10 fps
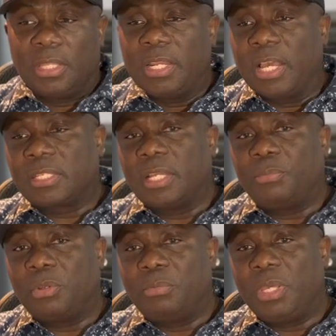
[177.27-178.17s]
the next
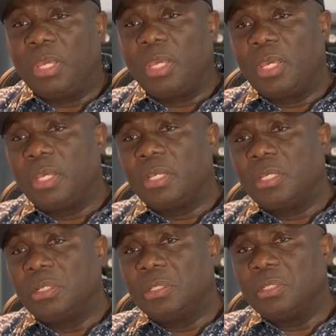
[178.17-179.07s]
step would be
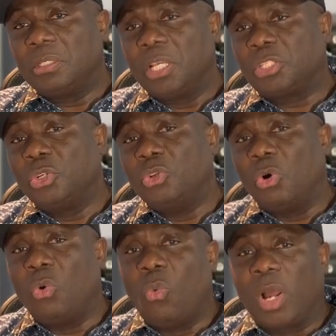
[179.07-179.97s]
is to
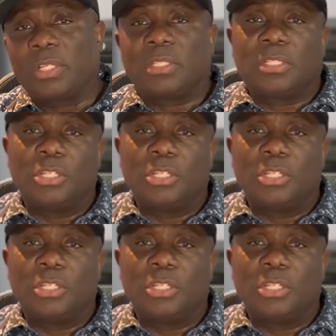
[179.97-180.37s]
know what